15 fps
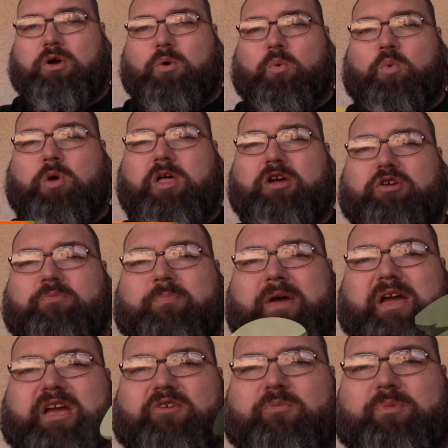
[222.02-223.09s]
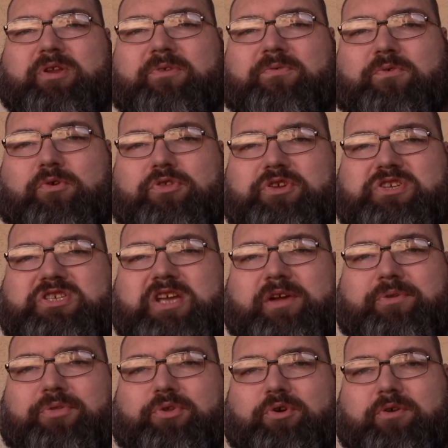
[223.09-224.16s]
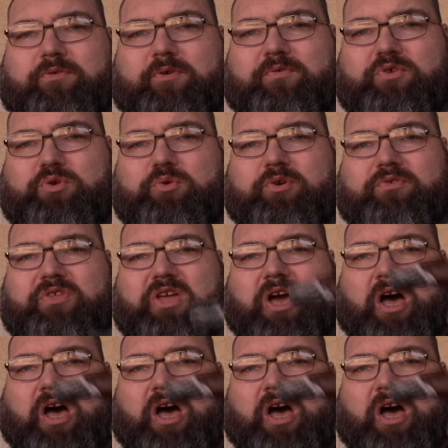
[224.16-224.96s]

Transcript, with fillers: Welcome back, everybody, for the second third of review of the